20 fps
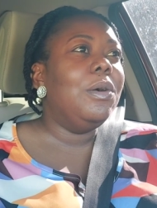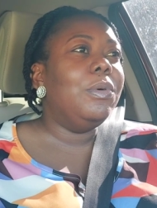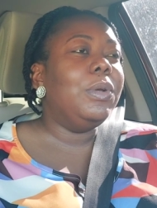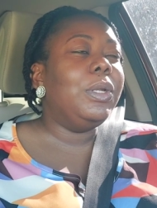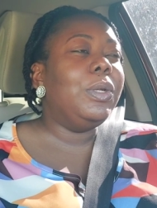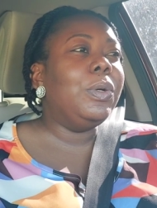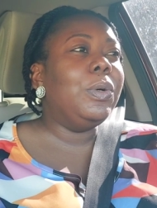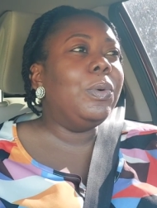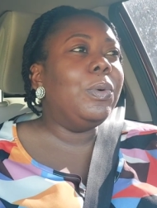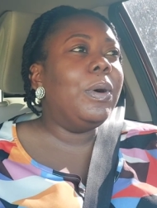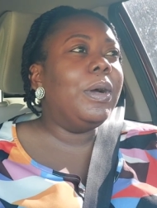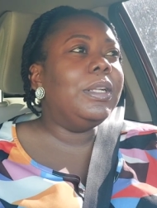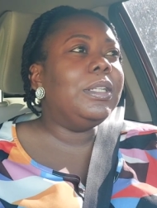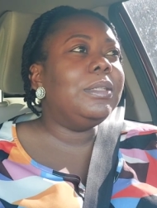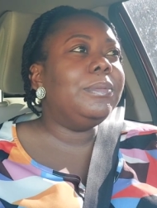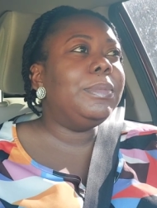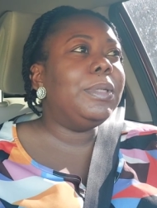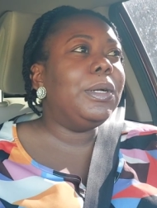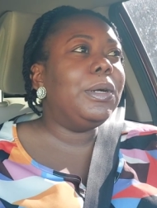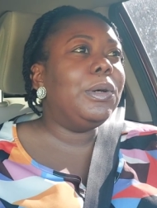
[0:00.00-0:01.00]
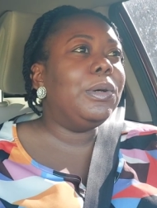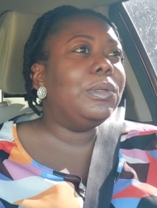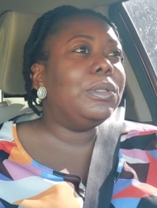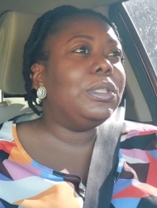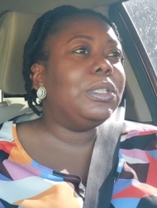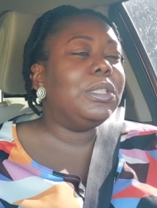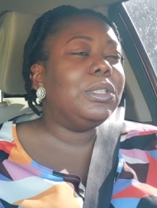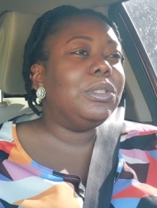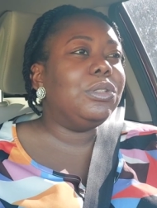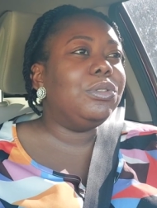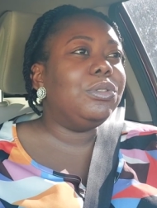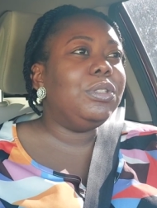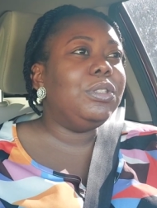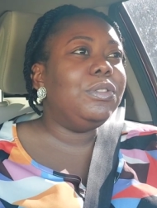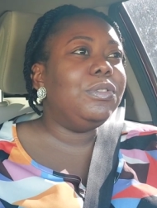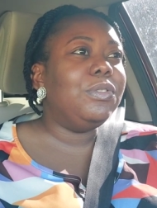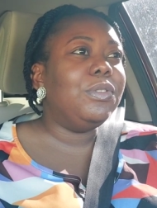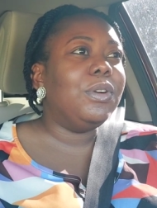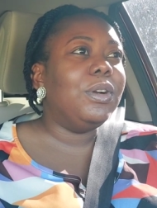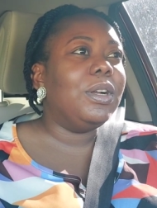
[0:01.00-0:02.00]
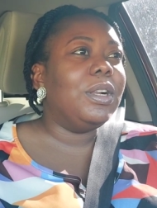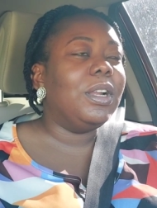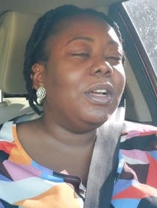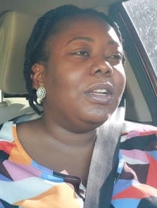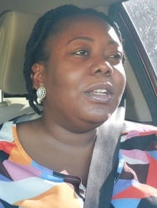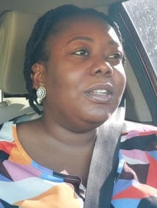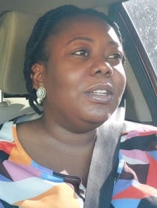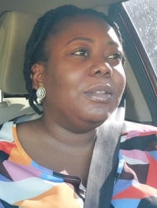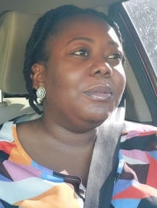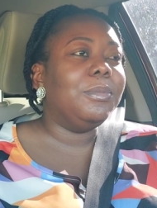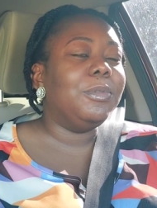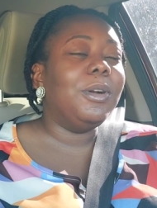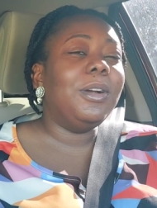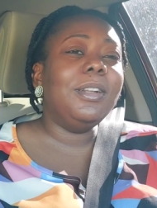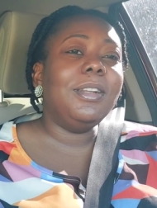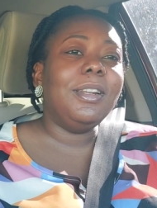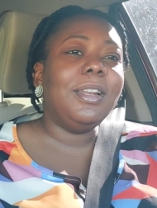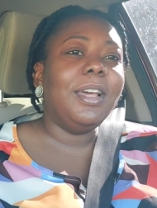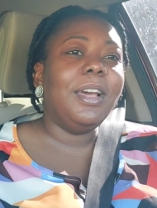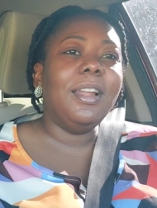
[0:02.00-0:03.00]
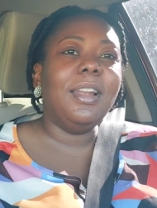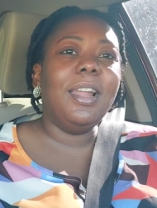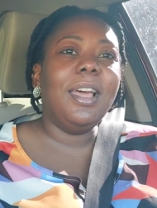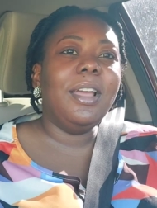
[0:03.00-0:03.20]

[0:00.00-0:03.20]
we do want to be out till three four o'clock in the morning not